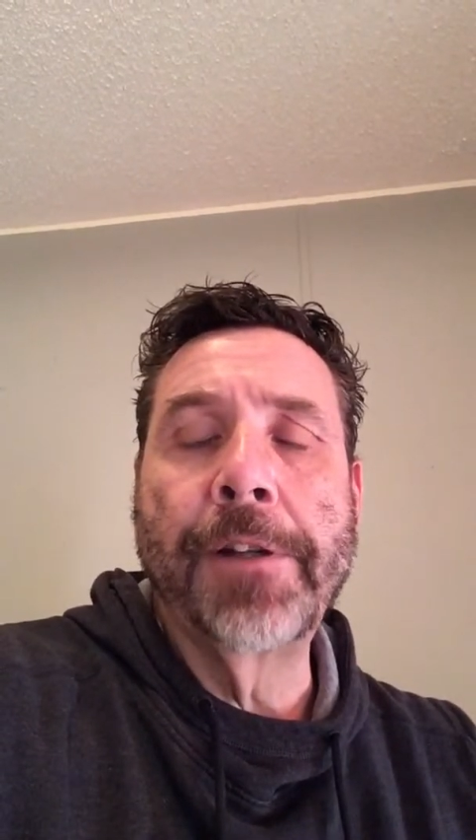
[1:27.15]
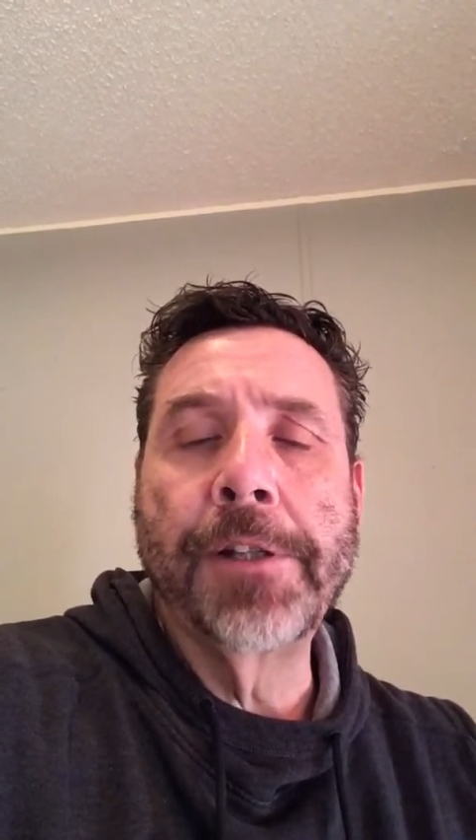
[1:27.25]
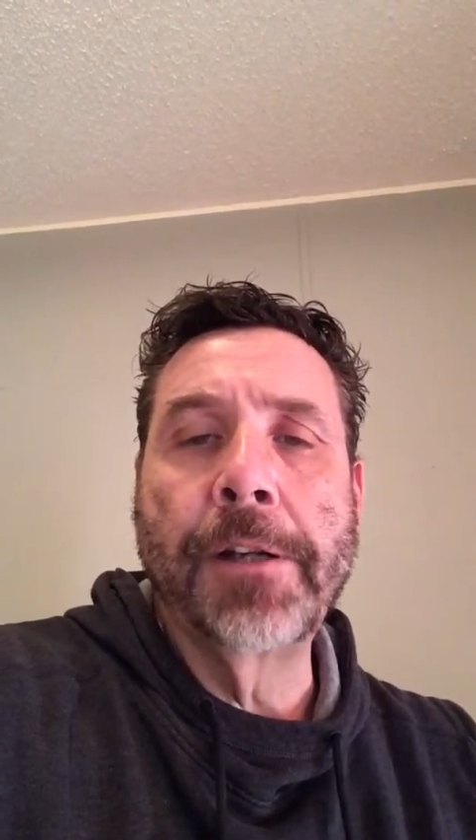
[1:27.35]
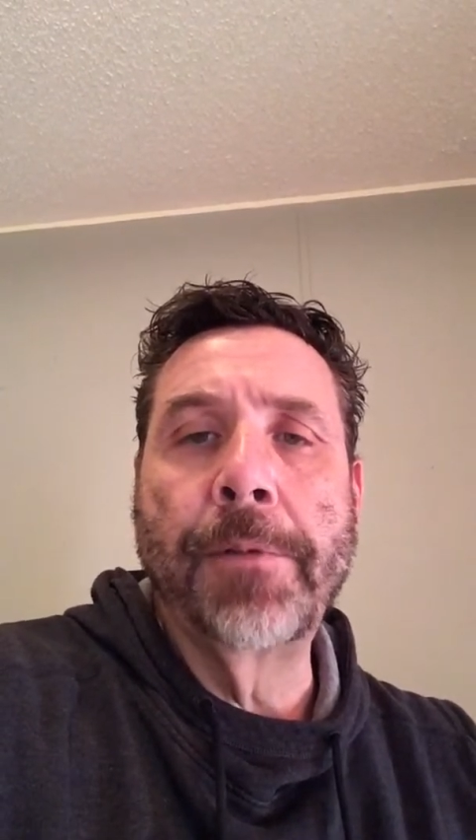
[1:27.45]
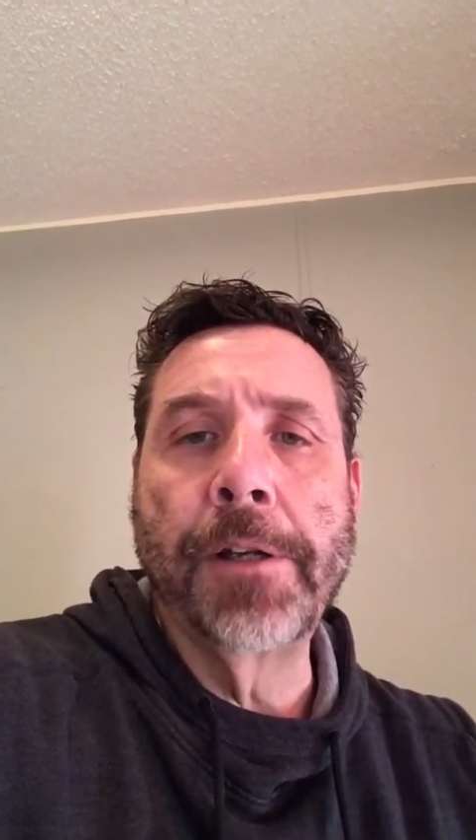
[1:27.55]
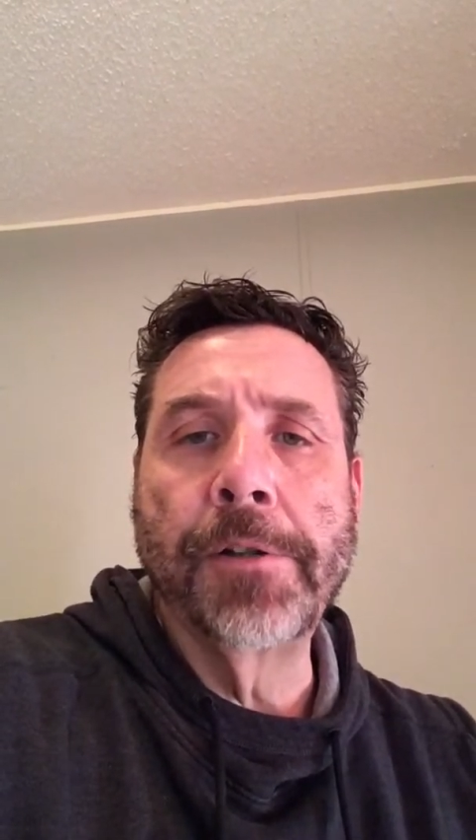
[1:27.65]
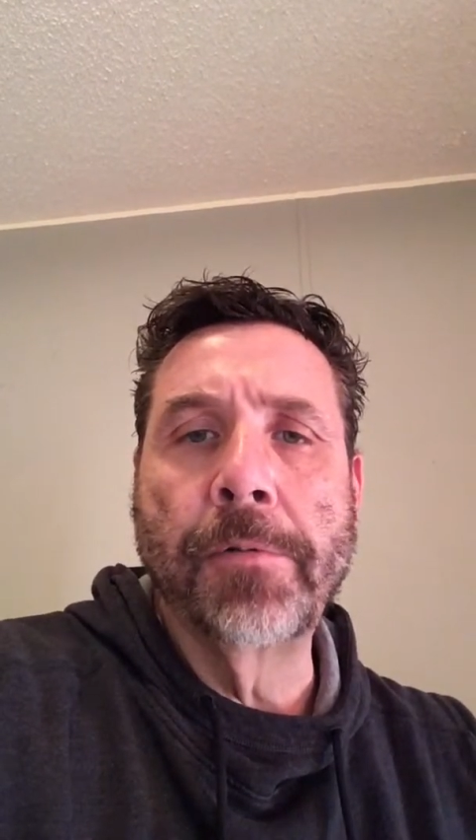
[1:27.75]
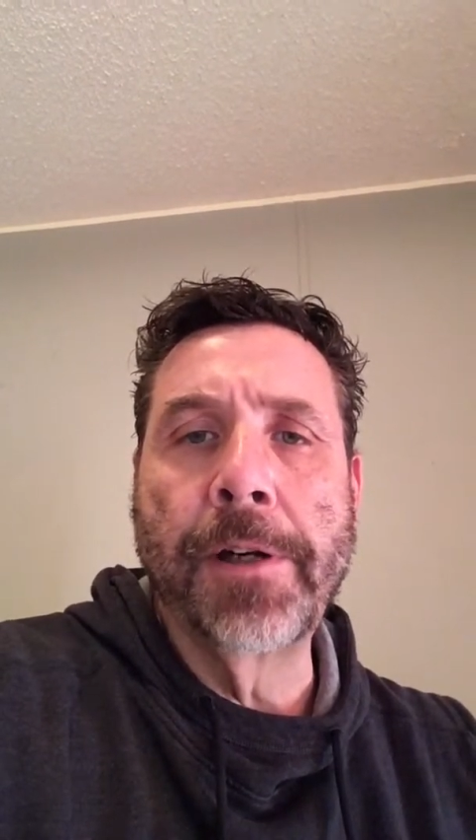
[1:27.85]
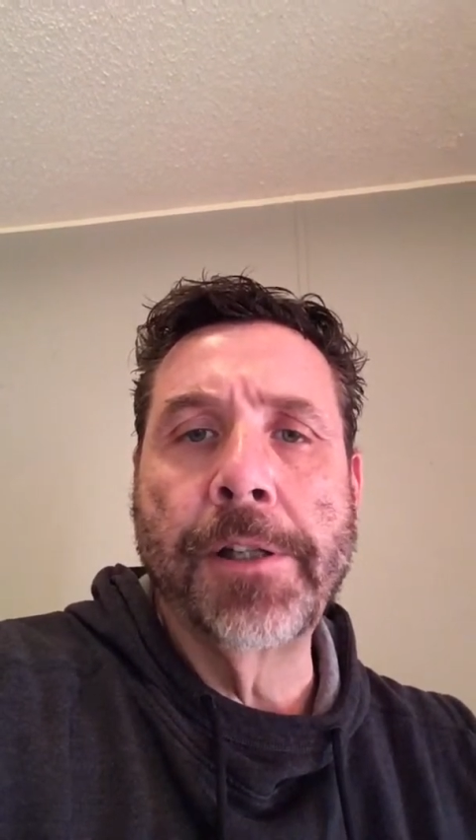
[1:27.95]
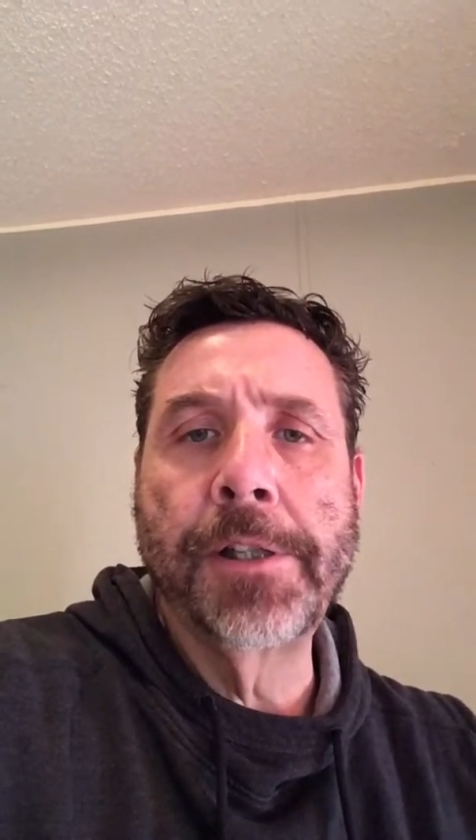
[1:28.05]
and Z being
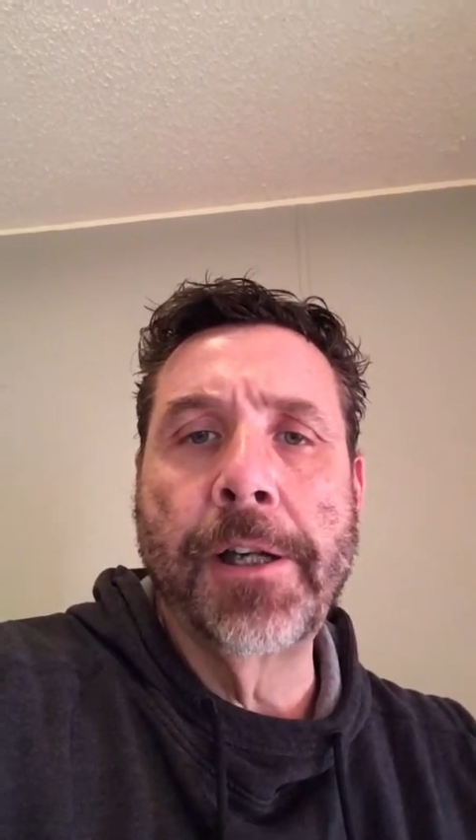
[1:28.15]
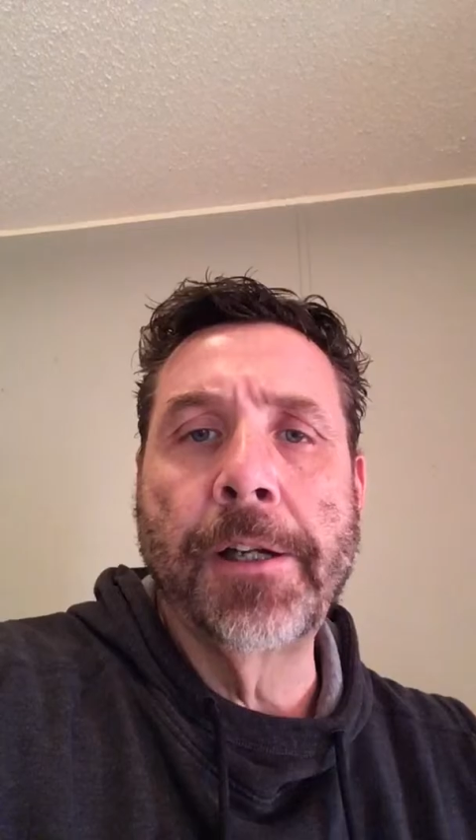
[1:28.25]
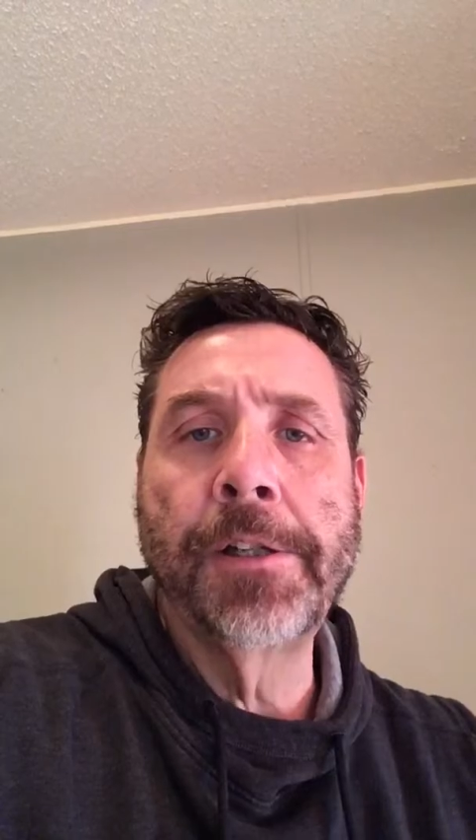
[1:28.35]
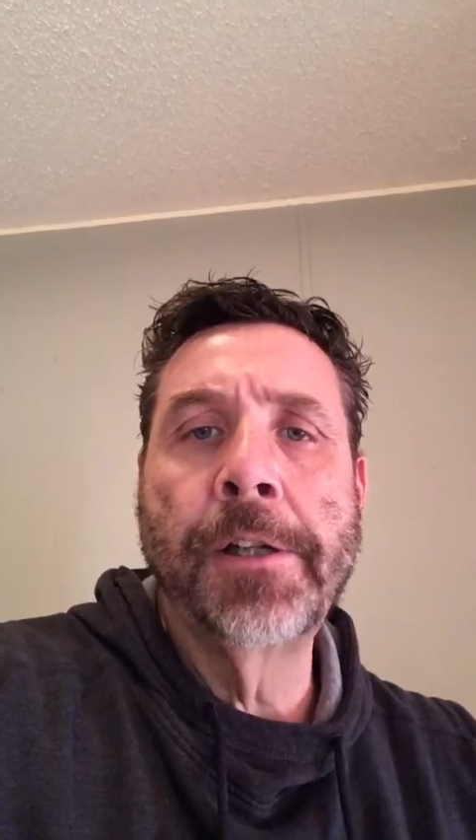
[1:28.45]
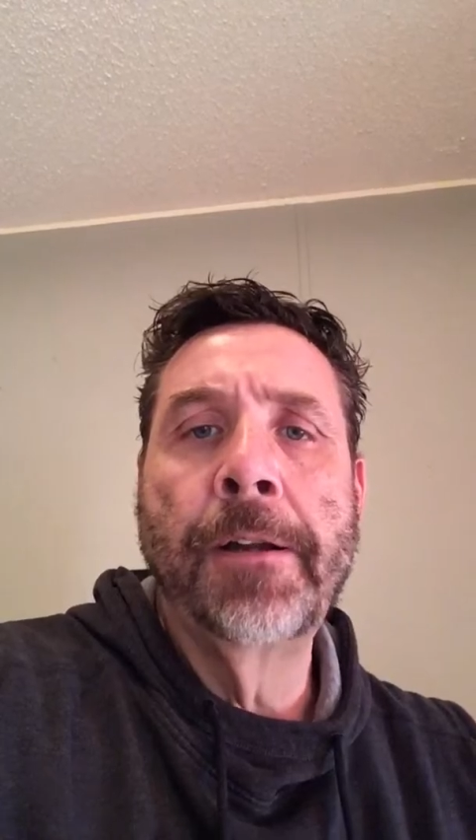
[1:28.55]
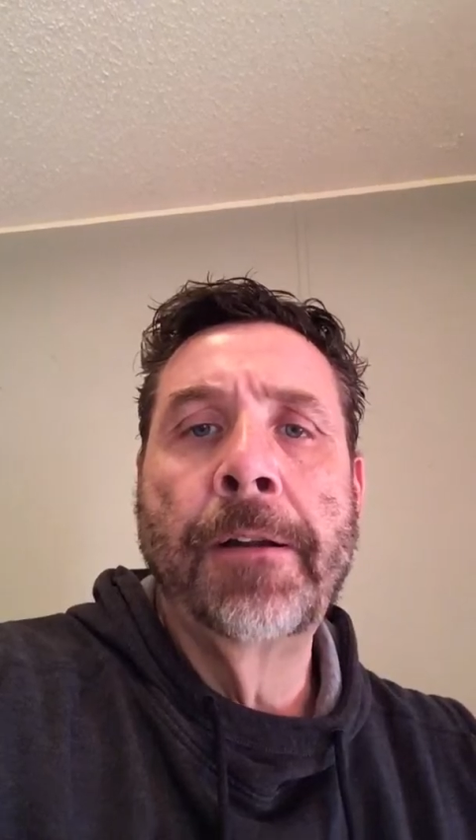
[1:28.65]
26.